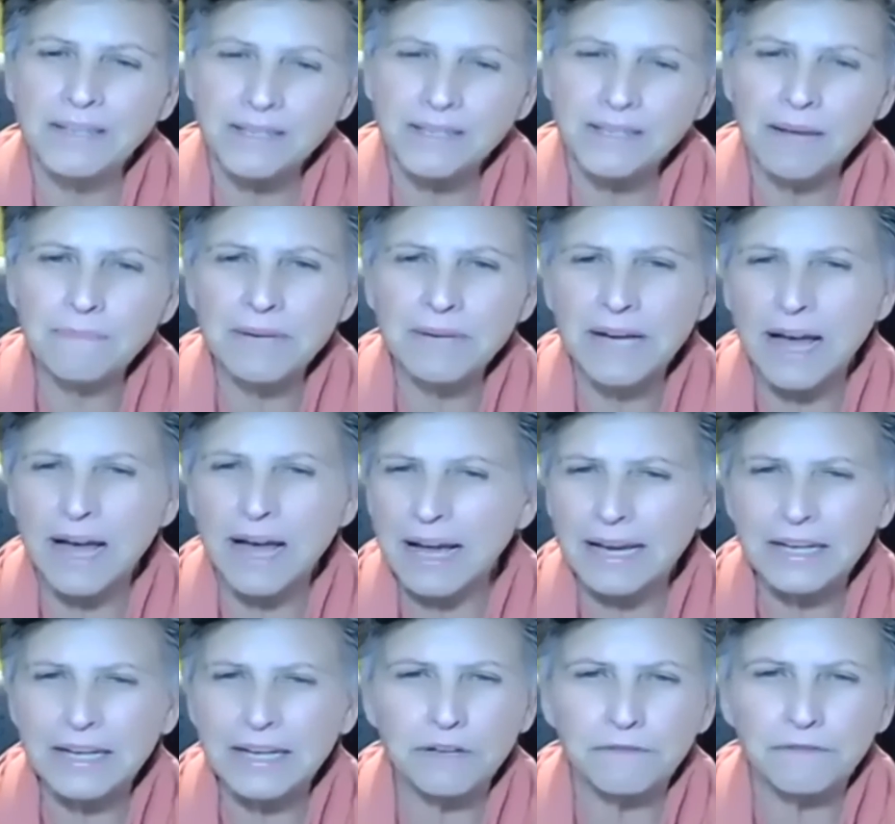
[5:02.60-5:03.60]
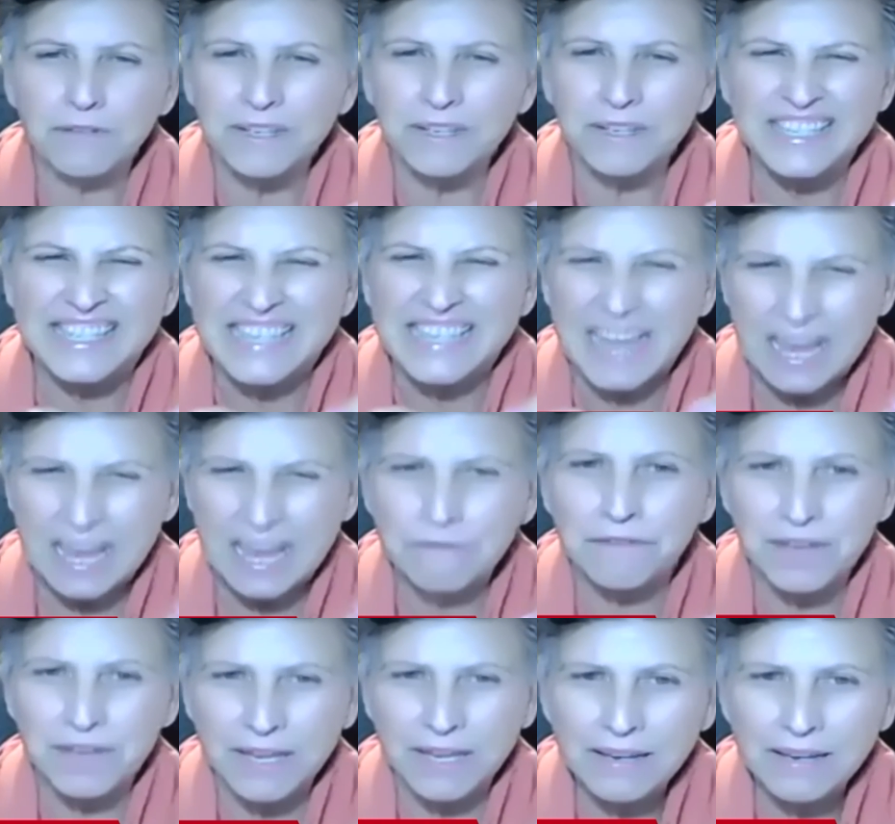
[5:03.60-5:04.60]
some kind of a
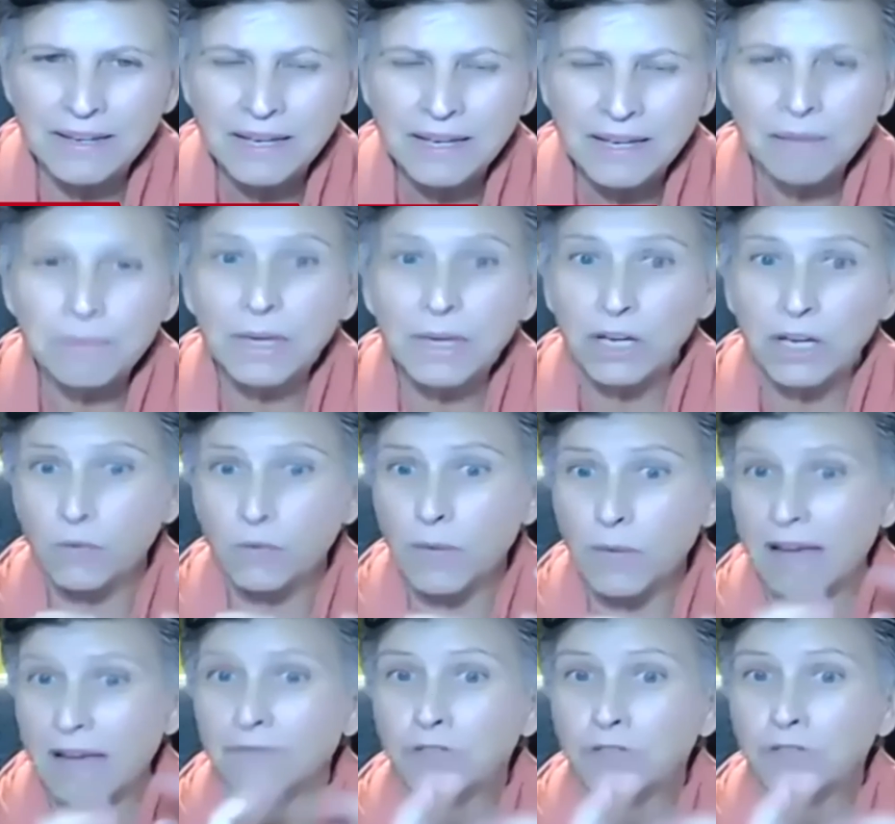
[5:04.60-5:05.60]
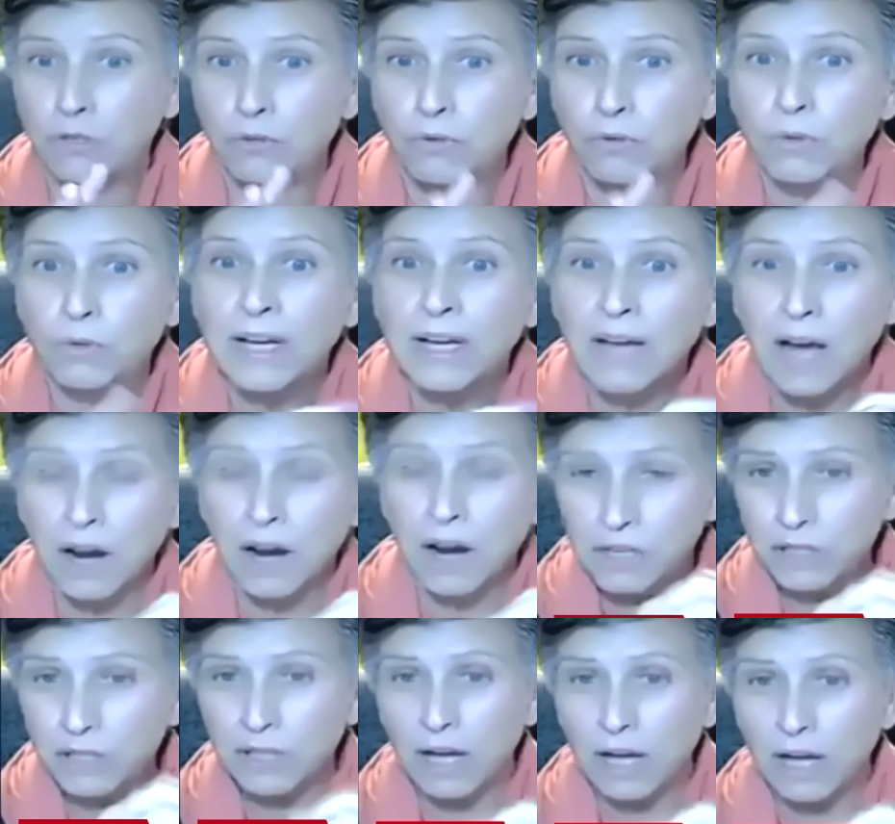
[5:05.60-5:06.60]
David, because we have two
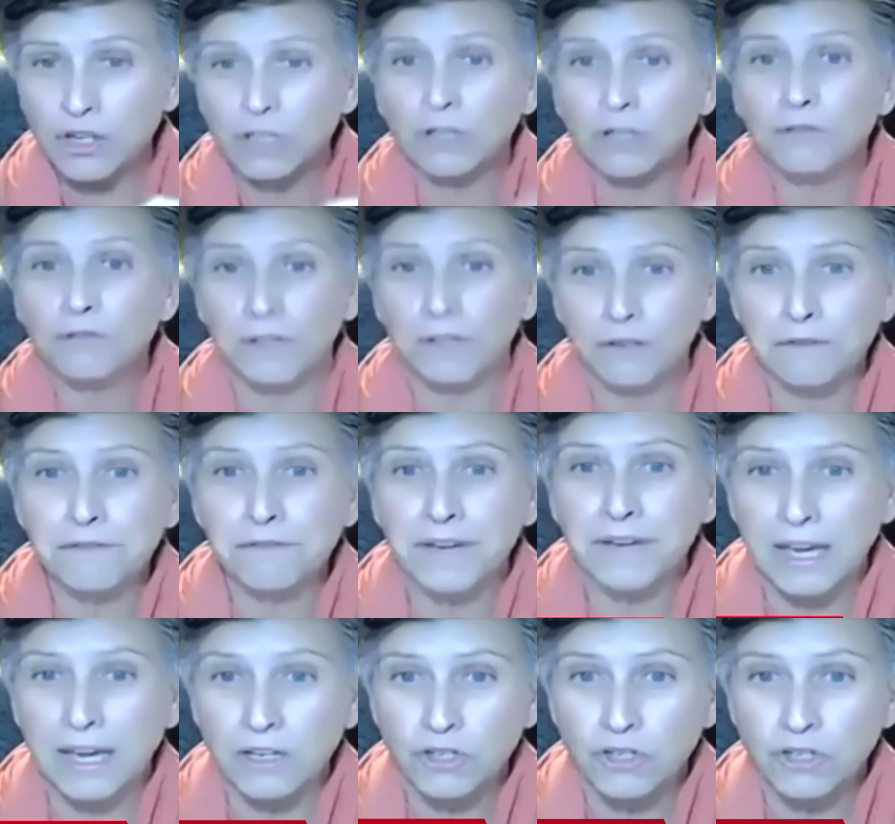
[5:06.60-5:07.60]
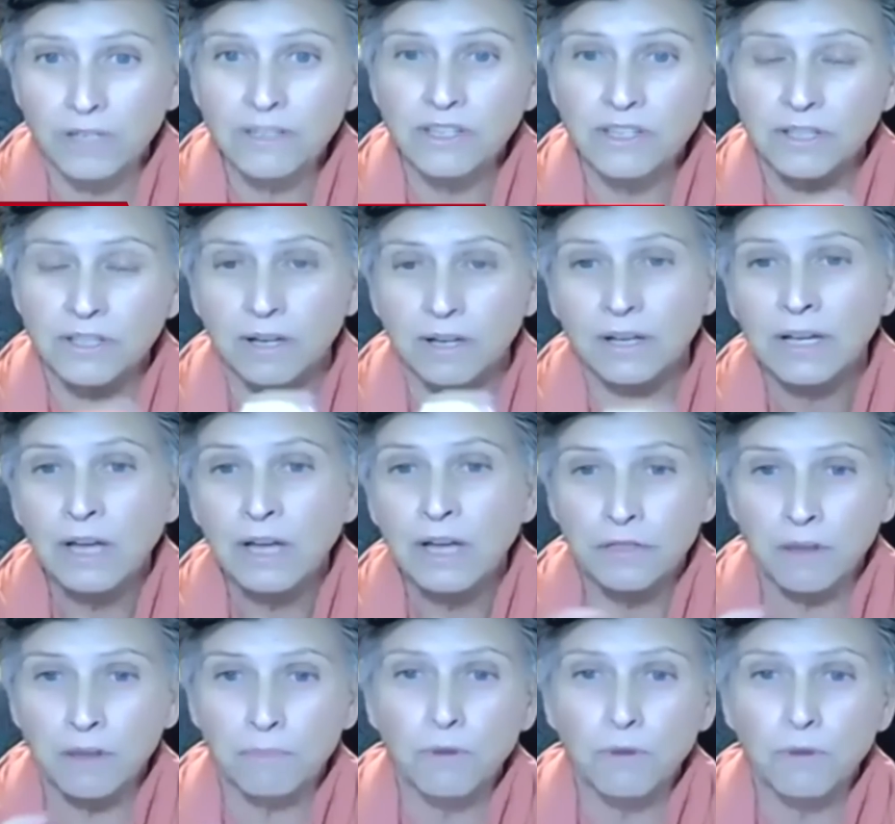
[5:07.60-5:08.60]
archaeological verifications, the
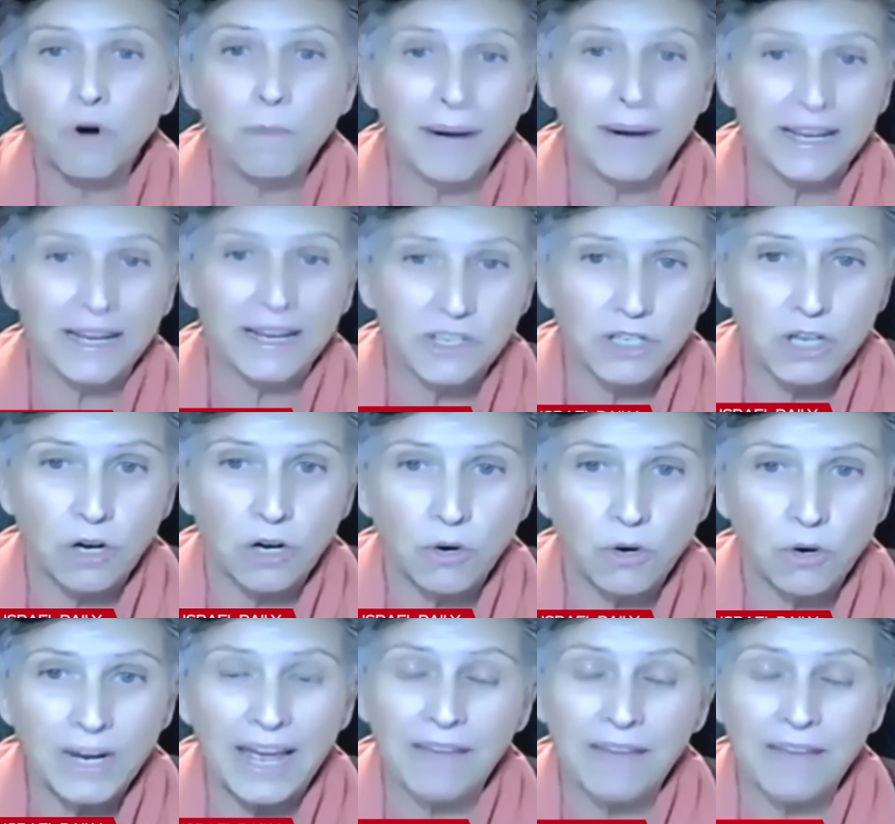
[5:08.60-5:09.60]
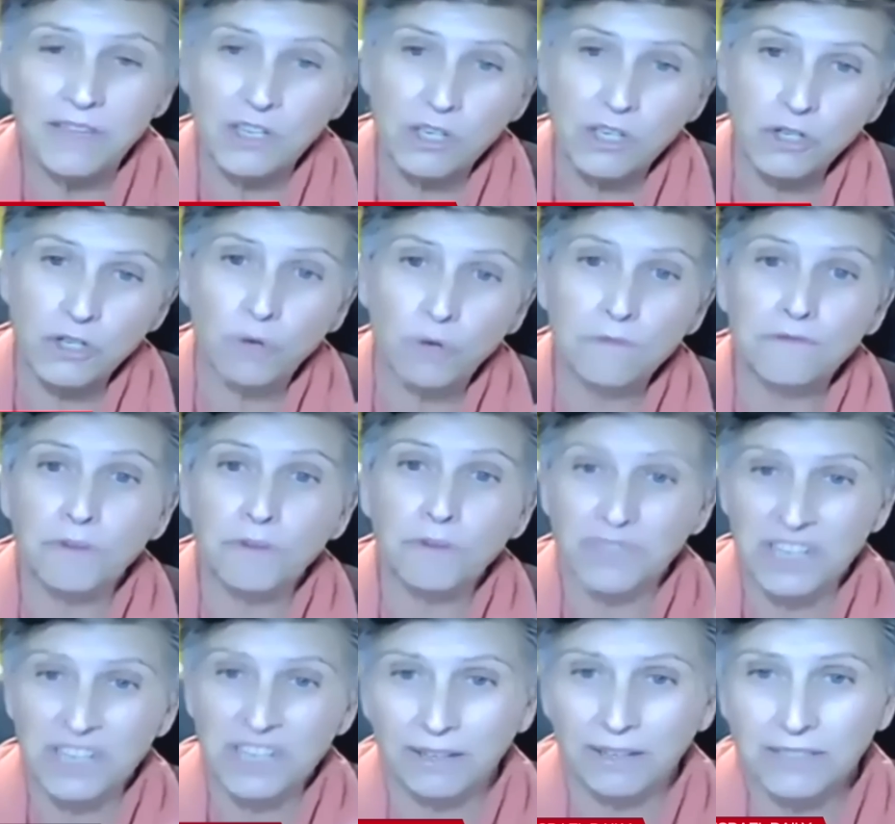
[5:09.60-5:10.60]
Moabite stone and the stone
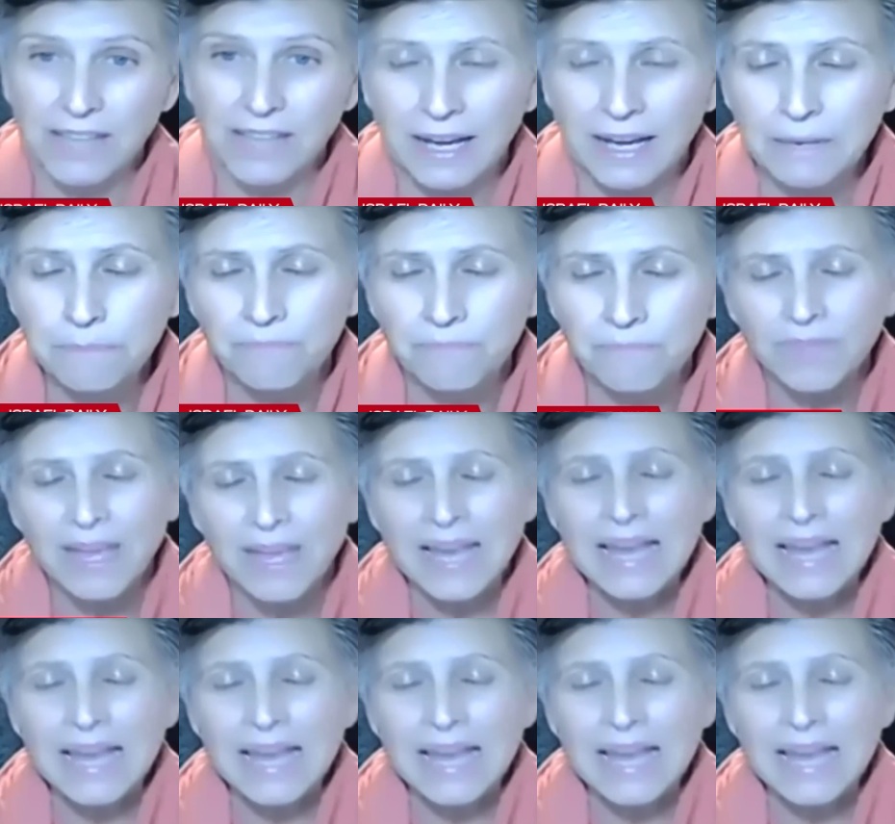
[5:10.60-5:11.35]
from Tel Dan.